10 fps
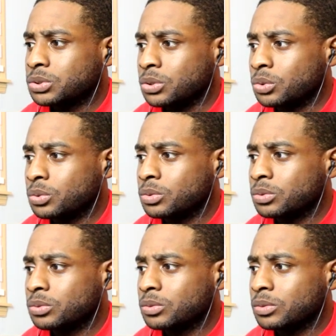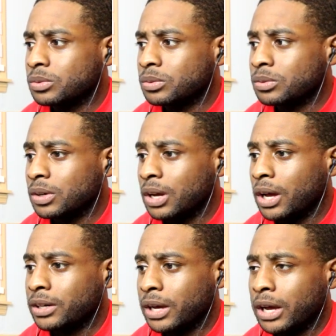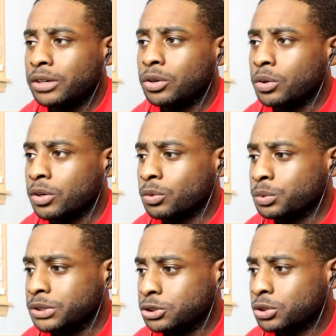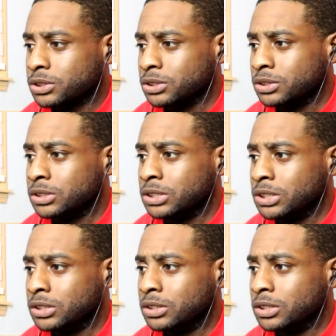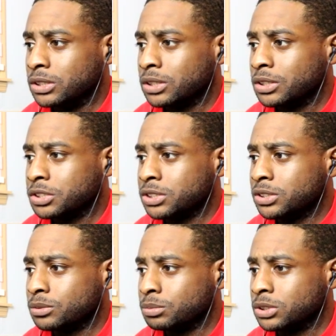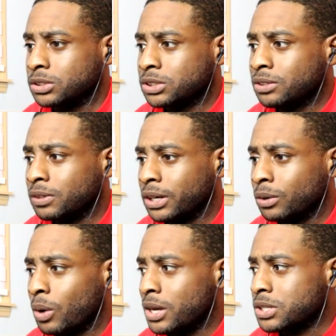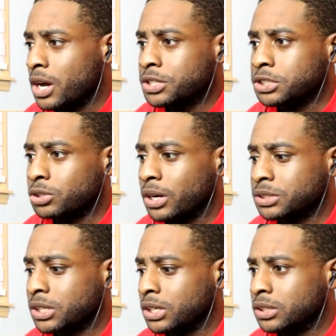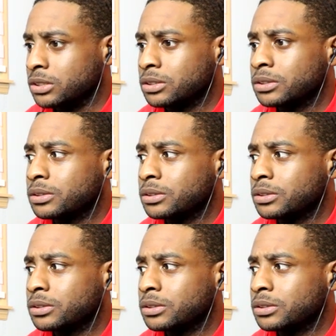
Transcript: So, I know, I know Erwin entrusted the, the, the serum to Levi. Why is Hanji trying to take it?